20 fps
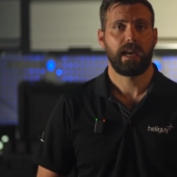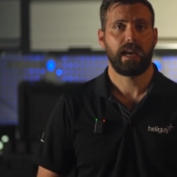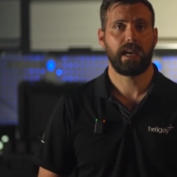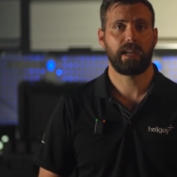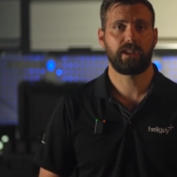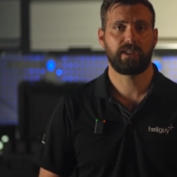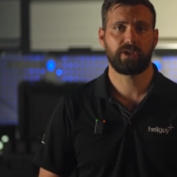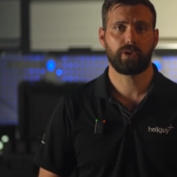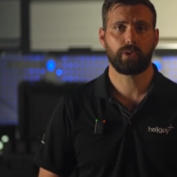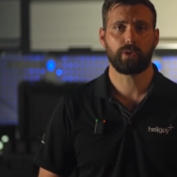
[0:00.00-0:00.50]

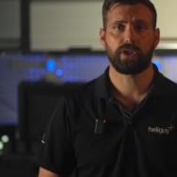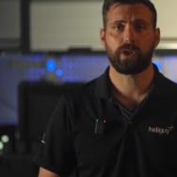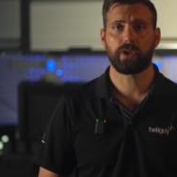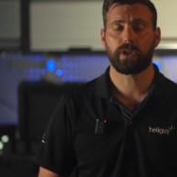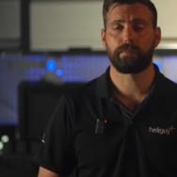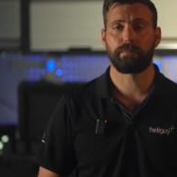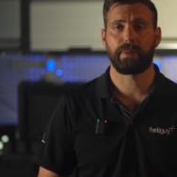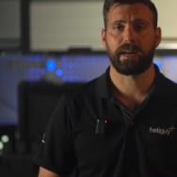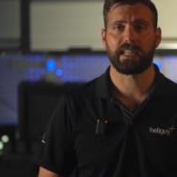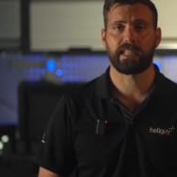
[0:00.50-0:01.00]
It is also
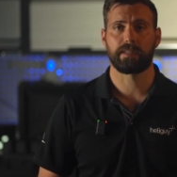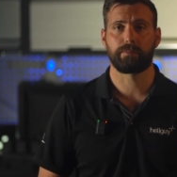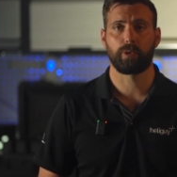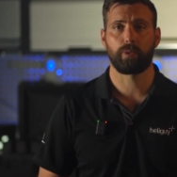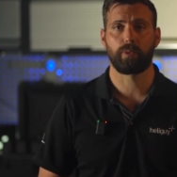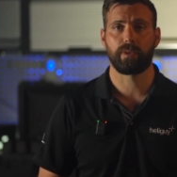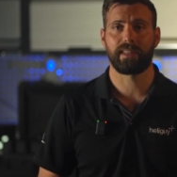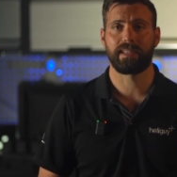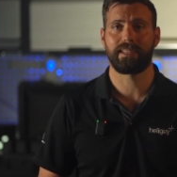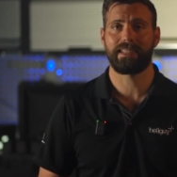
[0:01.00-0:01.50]
compatible
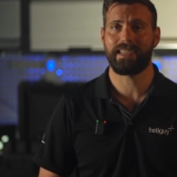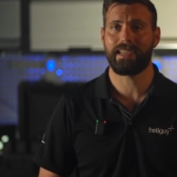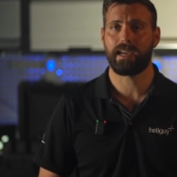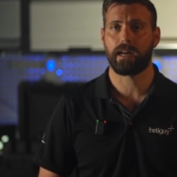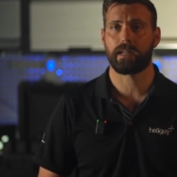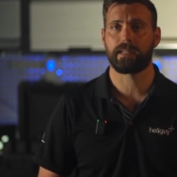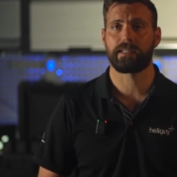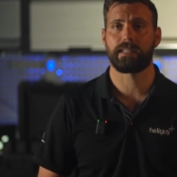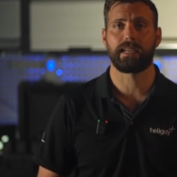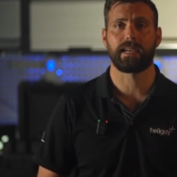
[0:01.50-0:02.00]
with the
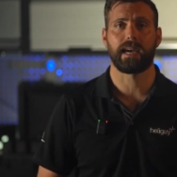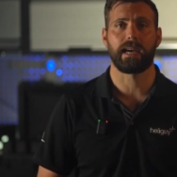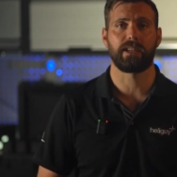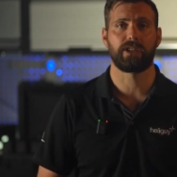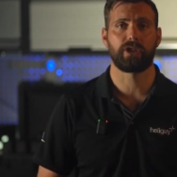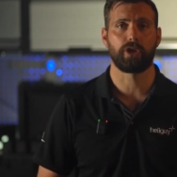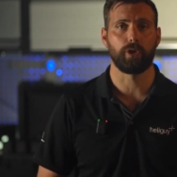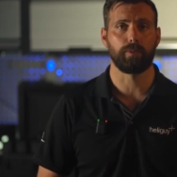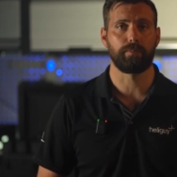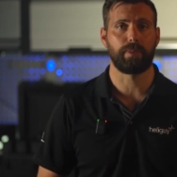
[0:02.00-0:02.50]
DRTK2